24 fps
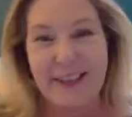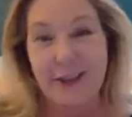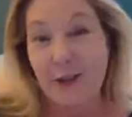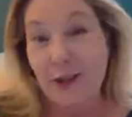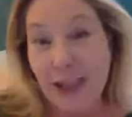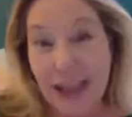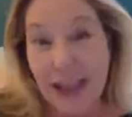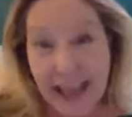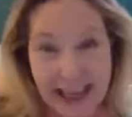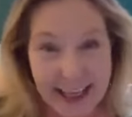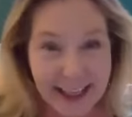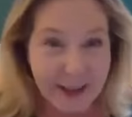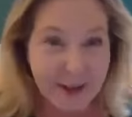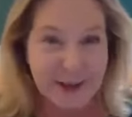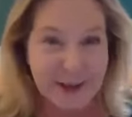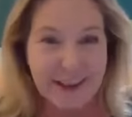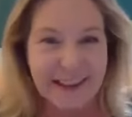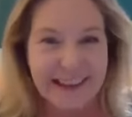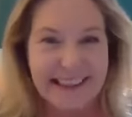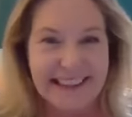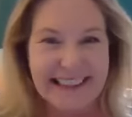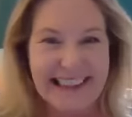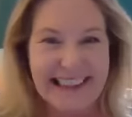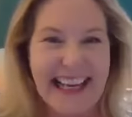your
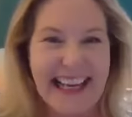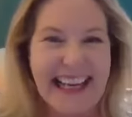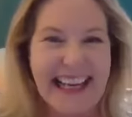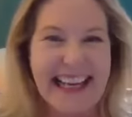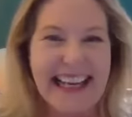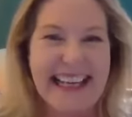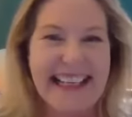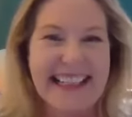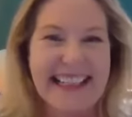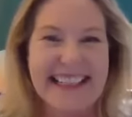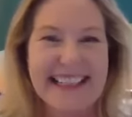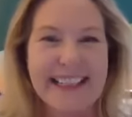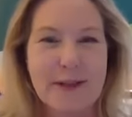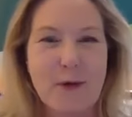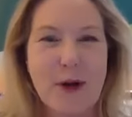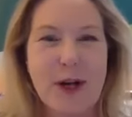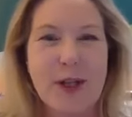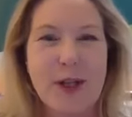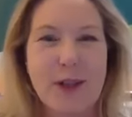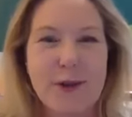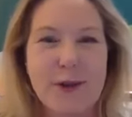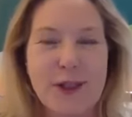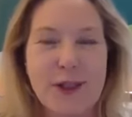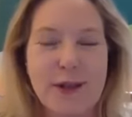title, and what
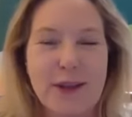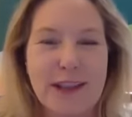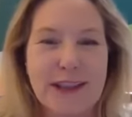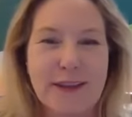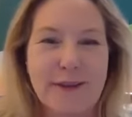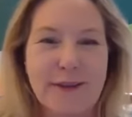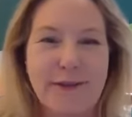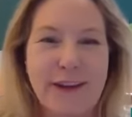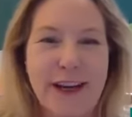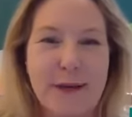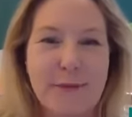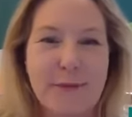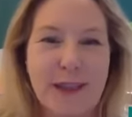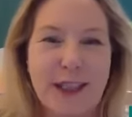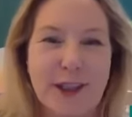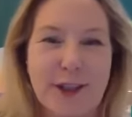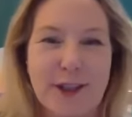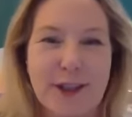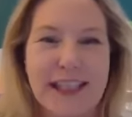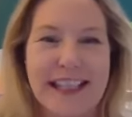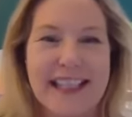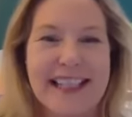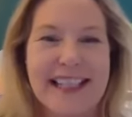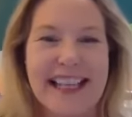you do at the Family
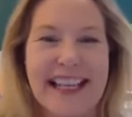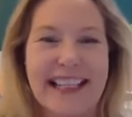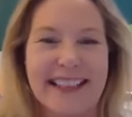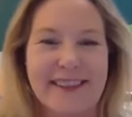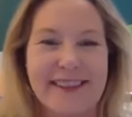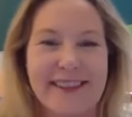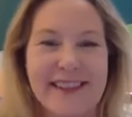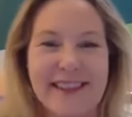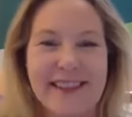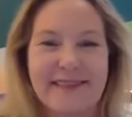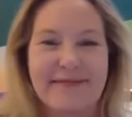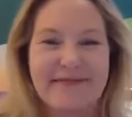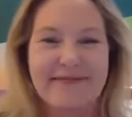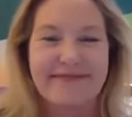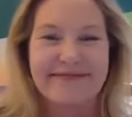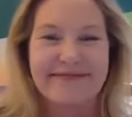Learning Centers.